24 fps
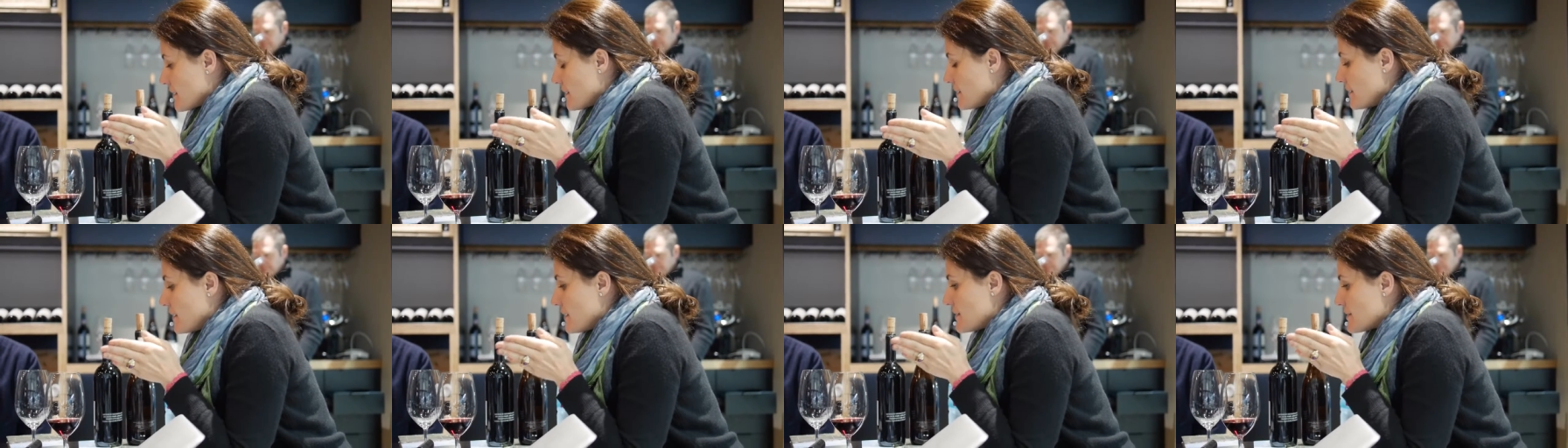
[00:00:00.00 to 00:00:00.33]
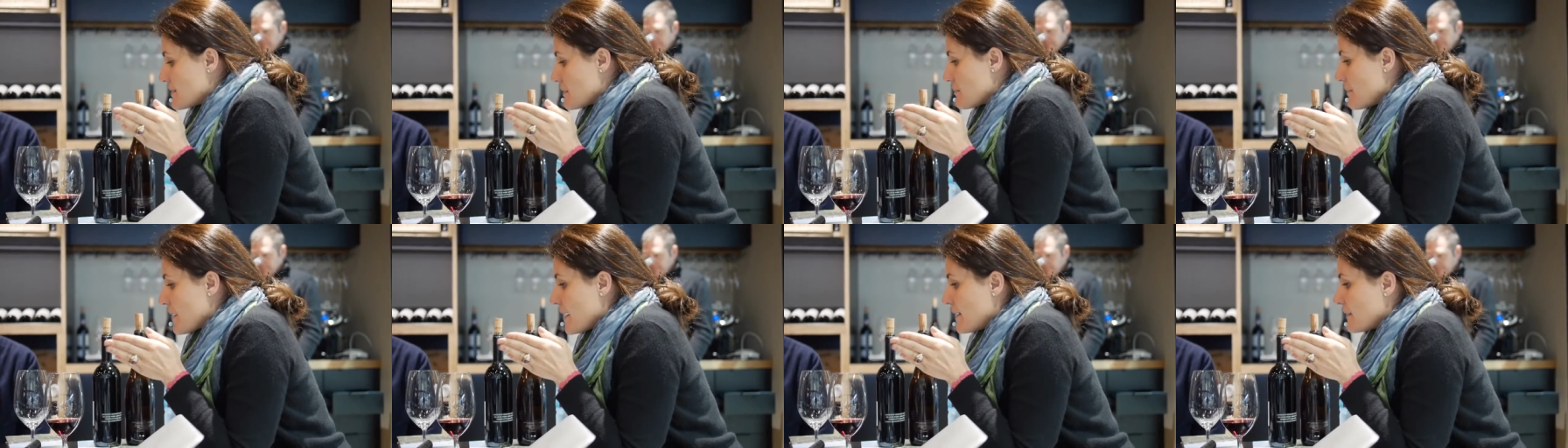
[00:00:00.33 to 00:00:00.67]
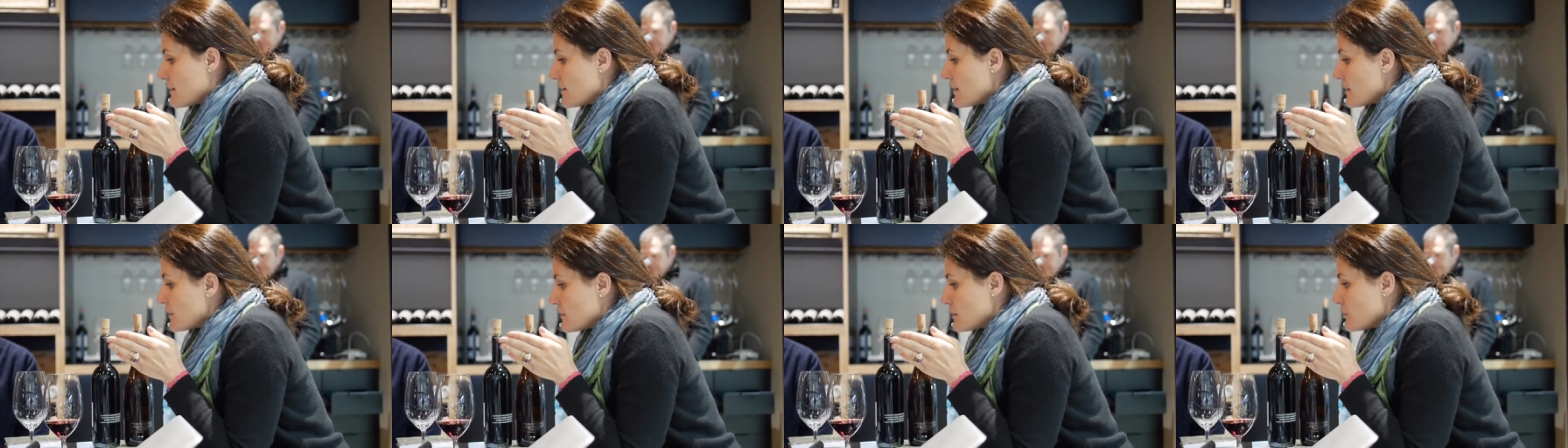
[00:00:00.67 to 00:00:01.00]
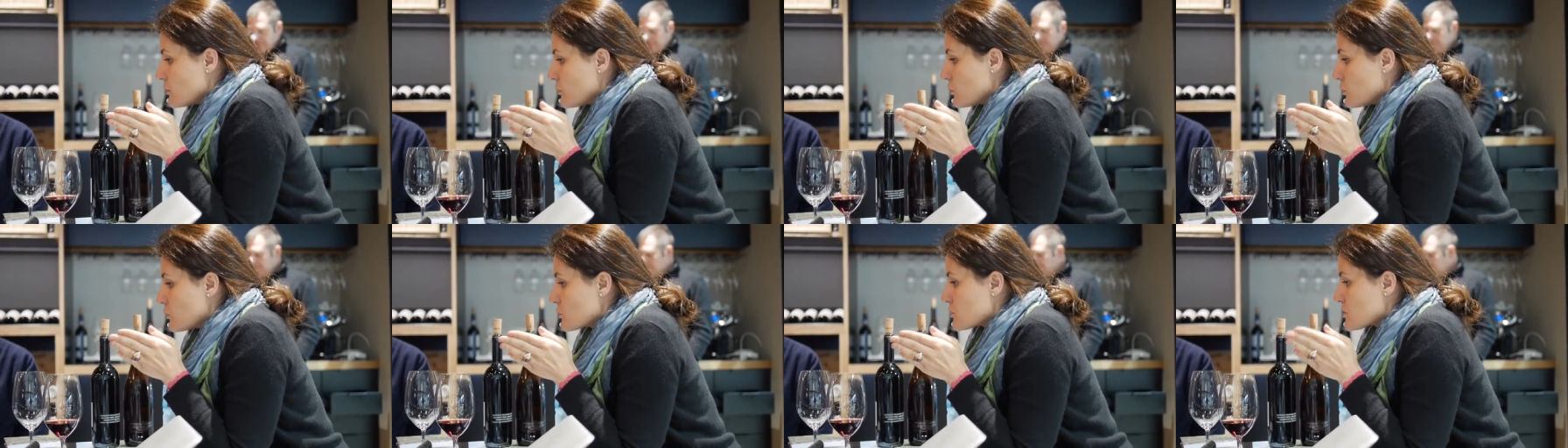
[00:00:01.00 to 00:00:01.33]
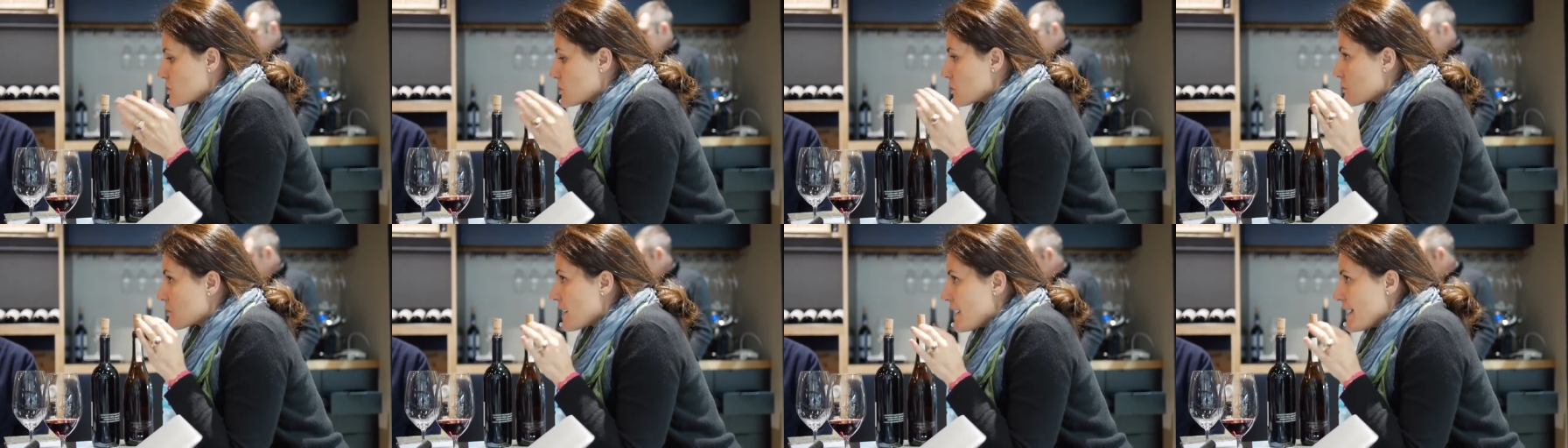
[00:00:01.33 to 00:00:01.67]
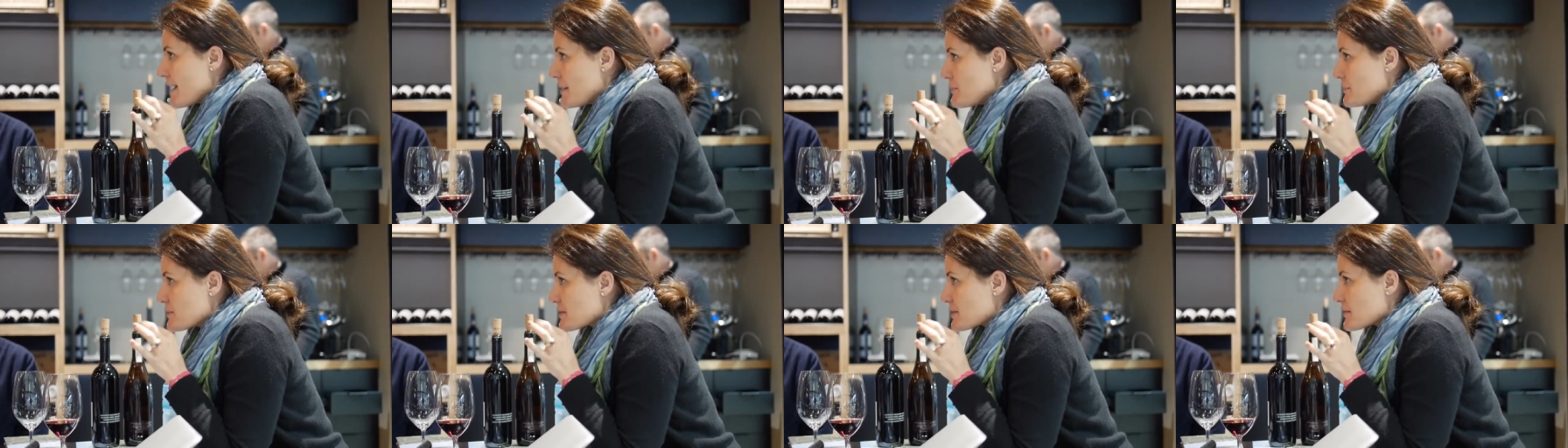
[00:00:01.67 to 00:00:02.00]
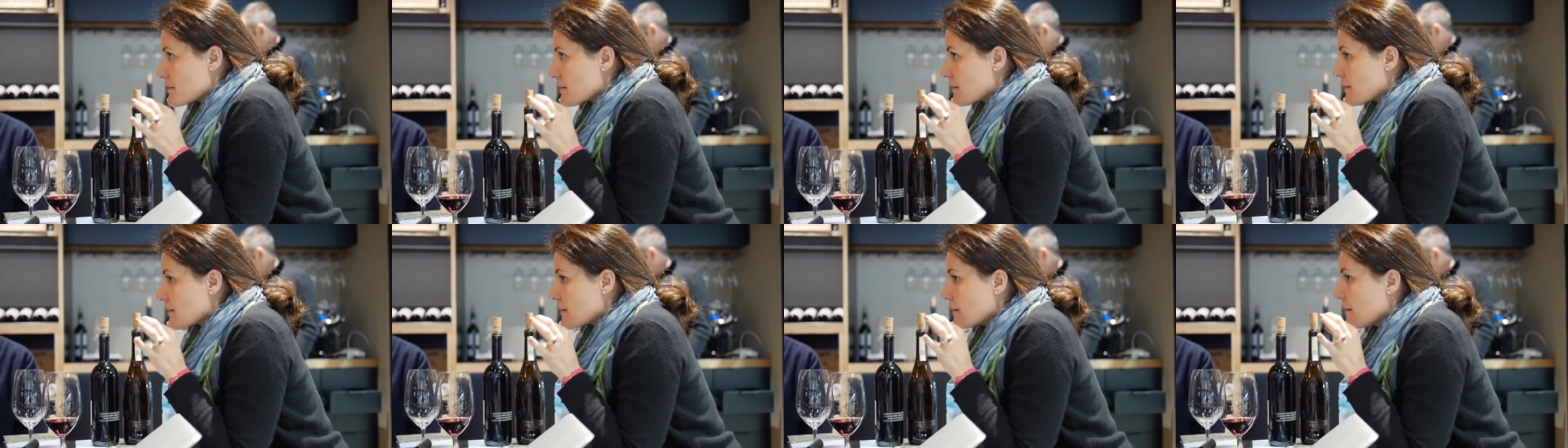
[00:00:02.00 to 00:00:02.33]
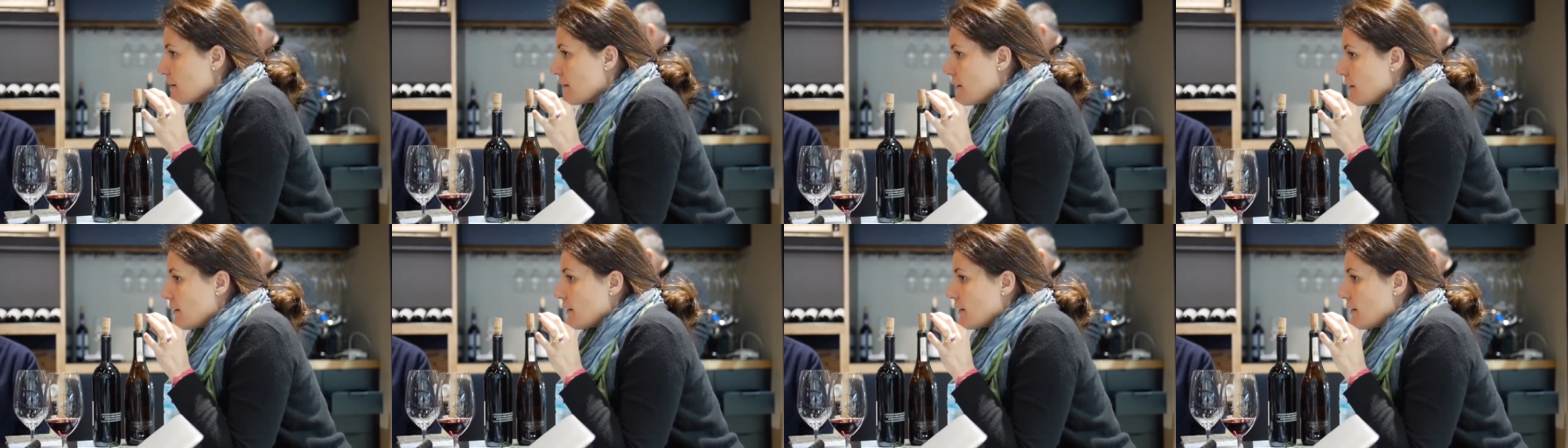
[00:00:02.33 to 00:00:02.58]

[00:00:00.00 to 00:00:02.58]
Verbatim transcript: and is a man that knows grapes uh,